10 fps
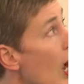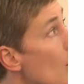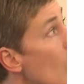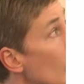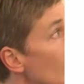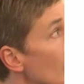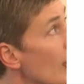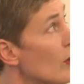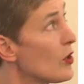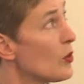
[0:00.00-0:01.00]
And what we
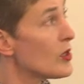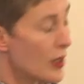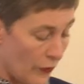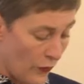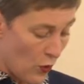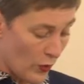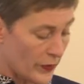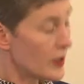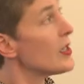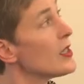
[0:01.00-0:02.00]
found was that 4
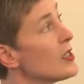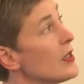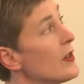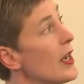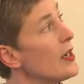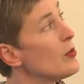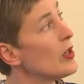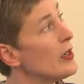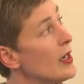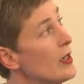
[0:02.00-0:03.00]
of the 60 of the
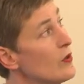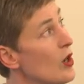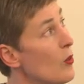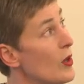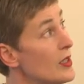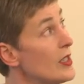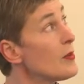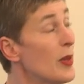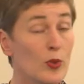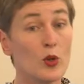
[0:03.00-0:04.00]
antibody negative type 1s, these
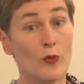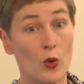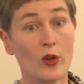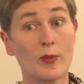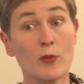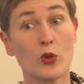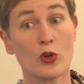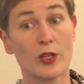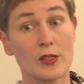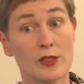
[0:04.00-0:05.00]
are people who've already been put
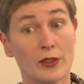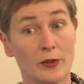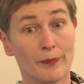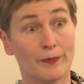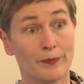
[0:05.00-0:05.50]
on insulin.